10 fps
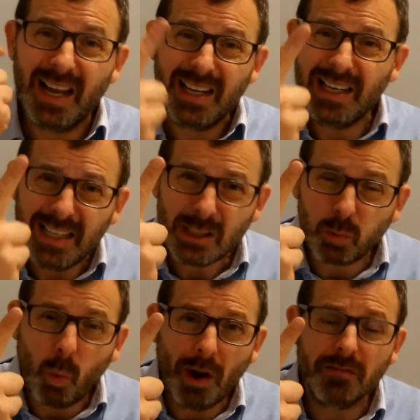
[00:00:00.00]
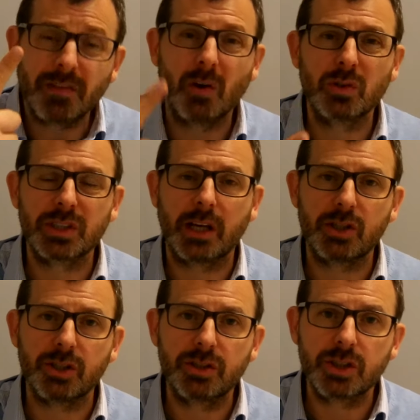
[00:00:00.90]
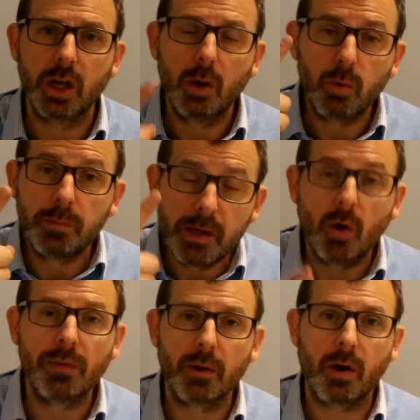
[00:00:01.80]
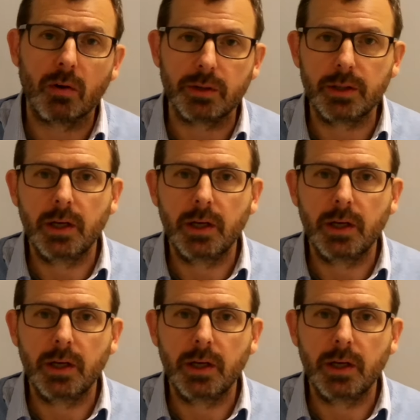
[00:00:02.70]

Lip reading: at least one of those sessions would be on their own.